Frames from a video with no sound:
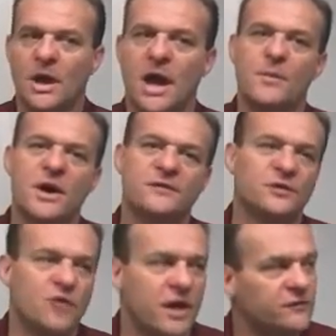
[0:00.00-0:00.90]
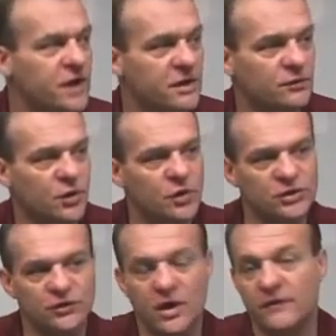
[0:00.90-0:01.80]
How about if you're driving down the road
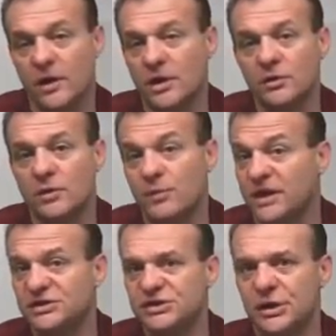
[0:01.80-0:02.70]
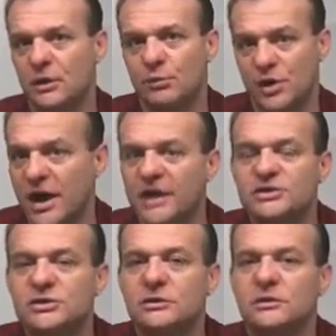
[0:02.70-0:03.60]
and you drive onto a big steel
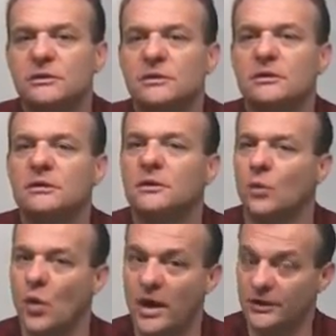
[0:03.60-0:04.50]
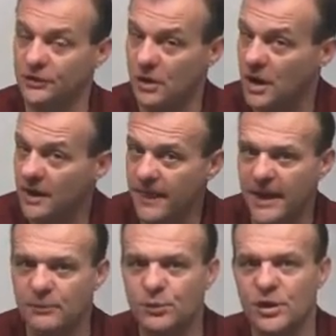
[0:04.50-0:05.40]
bridge? While you're on
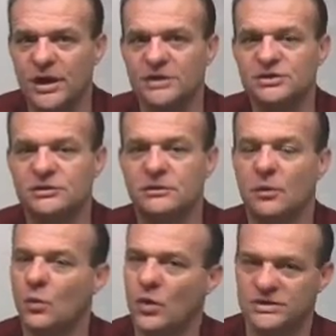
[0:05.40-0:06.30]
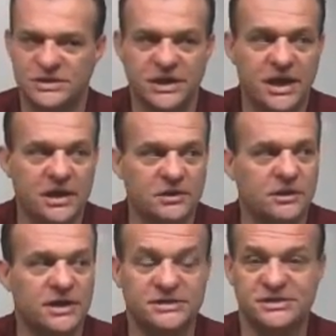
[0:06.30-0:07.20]
that bridge, once again, you
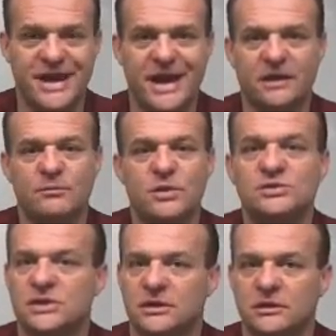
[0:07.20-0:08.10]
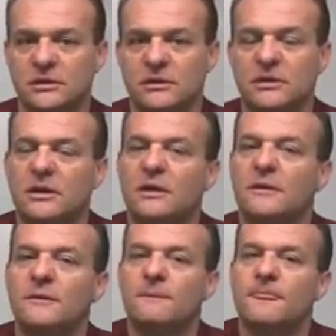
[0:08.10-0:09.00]
get static music.
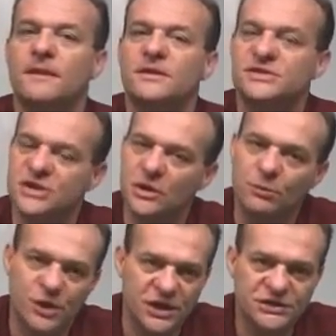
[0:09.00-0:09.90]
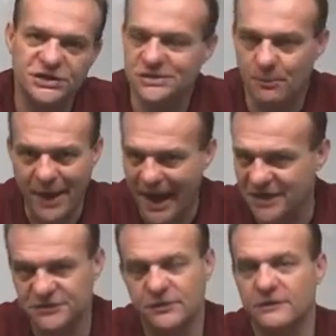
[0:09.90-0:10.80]
The steel bridge is a
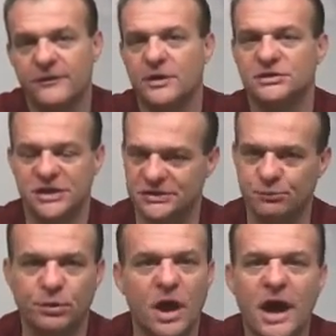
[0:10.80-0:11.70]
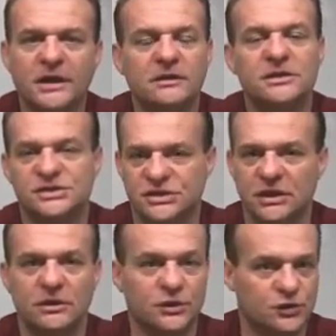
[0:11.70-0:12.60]
passive interference. It's blocking the
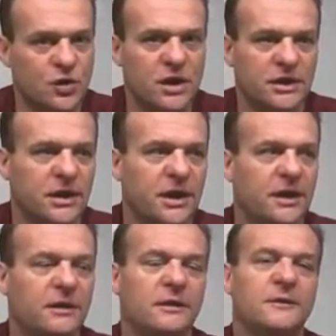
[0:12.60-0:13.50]
signal you're trying to get.